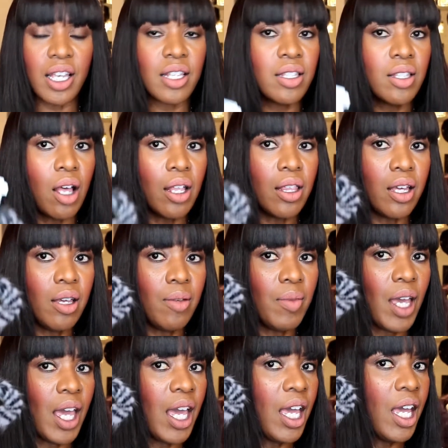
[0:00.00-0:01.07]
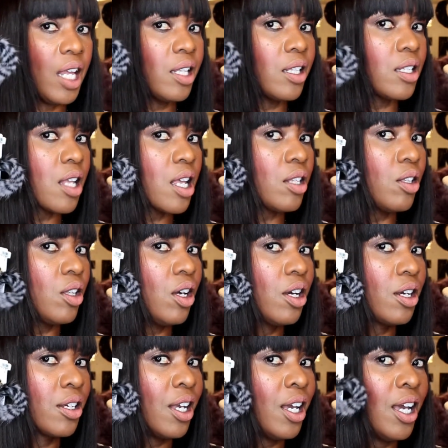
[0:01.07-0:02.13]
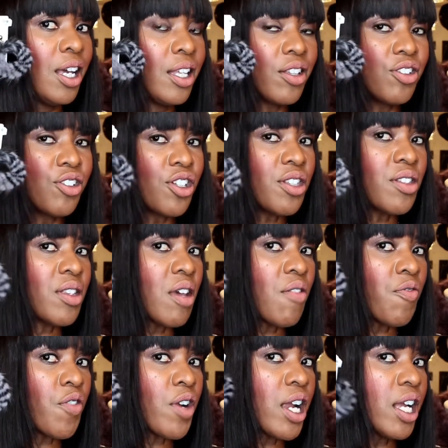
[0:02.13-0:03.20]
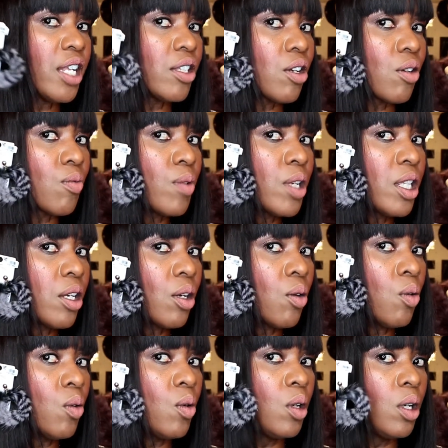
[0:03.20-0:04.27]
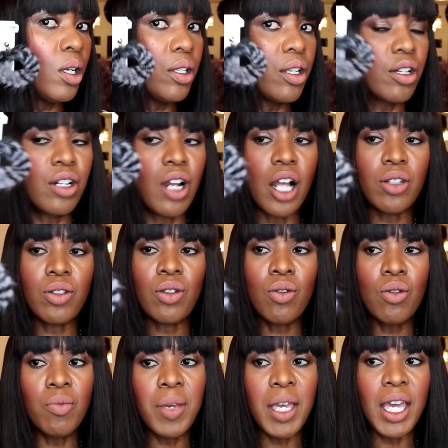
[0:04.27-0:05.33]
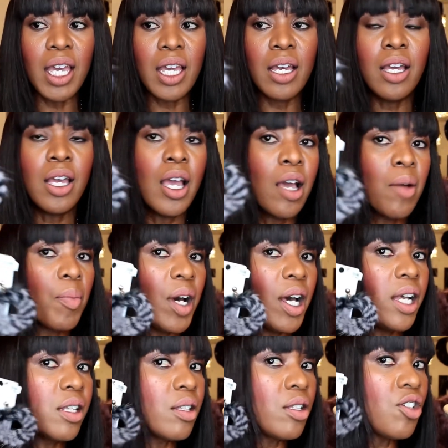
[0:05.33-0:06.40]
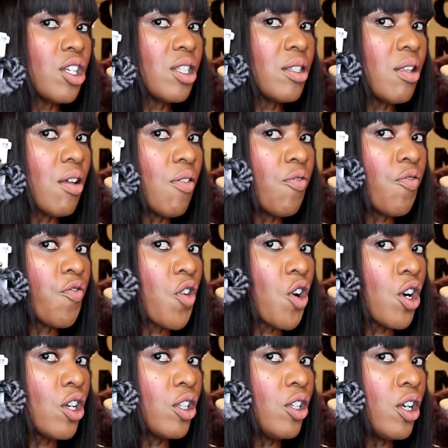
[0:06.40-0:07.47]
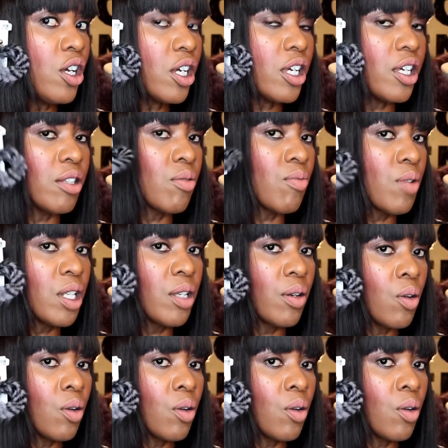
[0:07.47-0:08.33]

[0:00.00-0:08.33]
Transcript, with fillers: I saw them and they're just different. They're really cool. They're not too big, but just the fur look is really